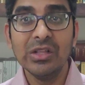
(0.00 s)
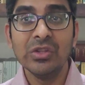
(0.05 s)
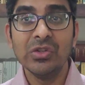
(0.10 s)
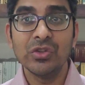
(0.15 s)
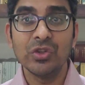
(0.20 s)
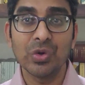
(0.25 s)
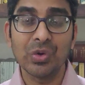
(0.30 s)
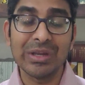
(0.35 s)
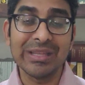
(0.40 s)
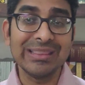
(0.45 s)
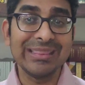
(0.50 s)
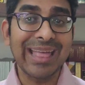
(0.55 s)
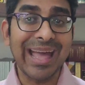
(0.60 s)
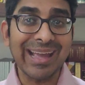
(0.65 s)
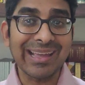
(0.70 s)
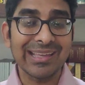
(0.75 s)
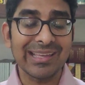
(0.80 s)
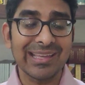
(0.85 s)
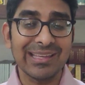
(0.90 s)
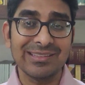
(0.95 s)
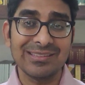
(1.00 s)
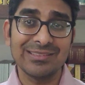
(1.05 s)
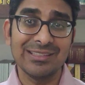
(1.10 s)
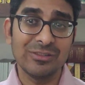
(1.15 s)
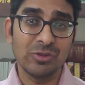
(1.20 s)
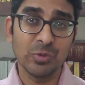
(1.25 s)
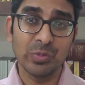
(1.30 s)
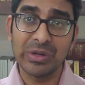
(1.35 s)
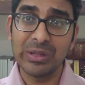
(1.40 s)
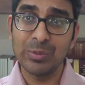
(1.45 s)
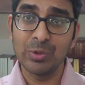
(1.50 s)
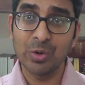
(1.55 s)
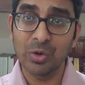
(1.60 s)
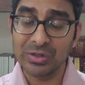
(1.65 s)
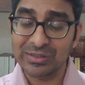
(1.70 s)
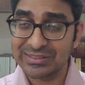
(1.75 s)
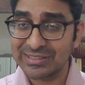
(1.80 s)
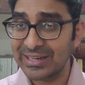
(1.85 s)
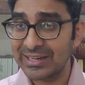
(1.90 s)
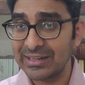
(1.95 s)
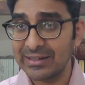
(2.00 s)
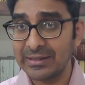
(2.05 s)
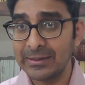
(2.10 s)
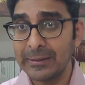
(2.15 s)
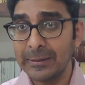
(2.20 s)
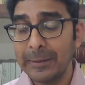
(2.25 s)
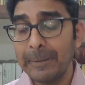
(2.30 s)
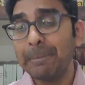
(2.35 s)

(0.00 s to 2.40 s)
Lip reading: So in that case, the Supreme Court said